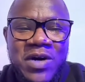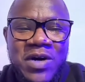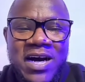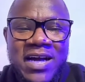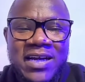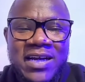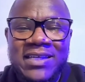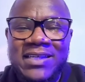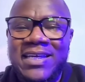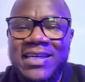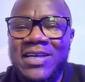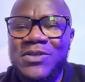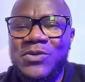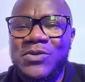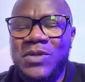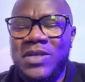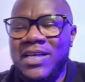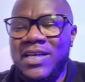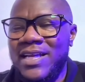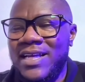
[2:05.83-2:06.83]
are and get
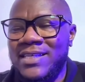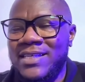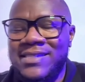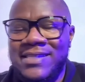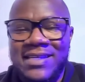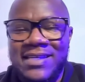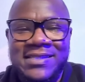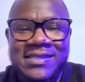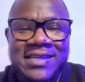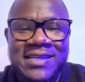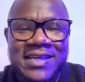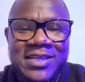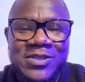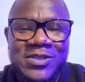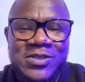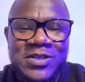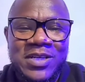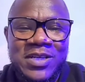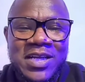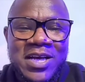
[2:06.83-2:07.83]
to the next
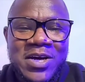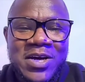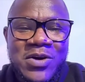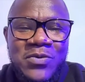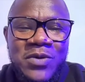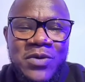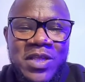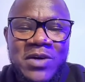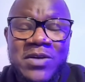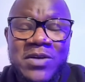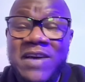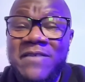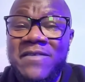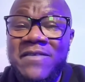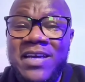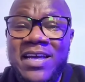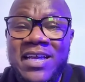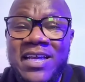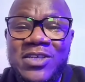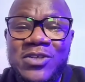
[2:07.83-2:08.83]
destination without
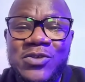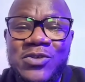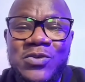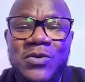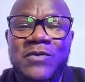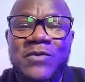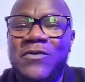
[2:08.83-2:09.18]
having an issue.